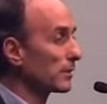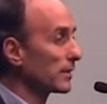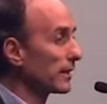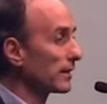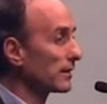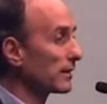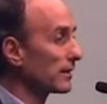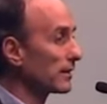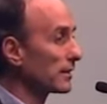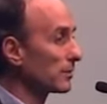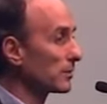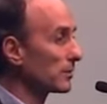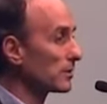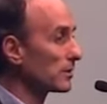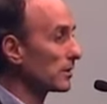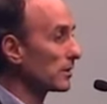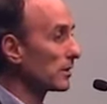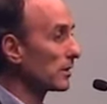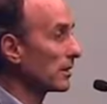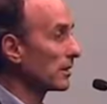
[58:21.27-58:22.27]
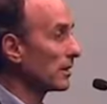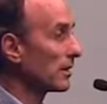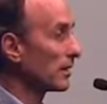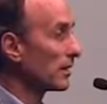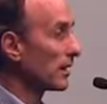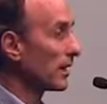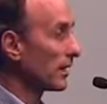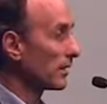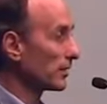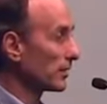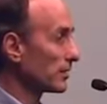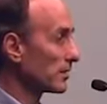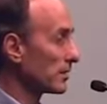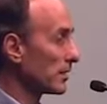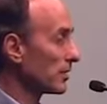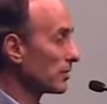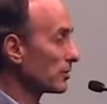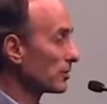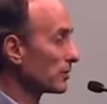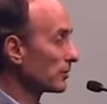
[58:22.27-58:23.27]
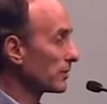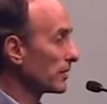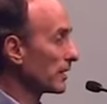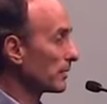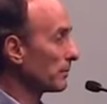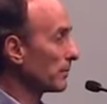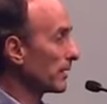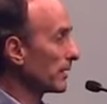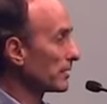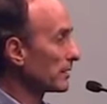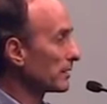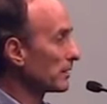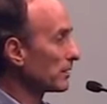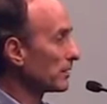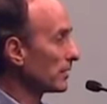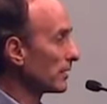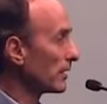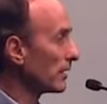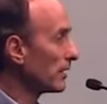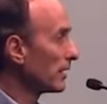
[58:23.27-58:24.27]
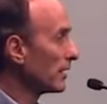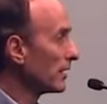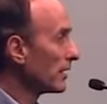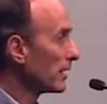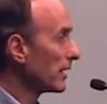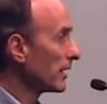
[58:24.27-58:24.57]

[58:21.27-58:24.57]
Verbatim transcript: but I think it was the colonization of gut bacteria.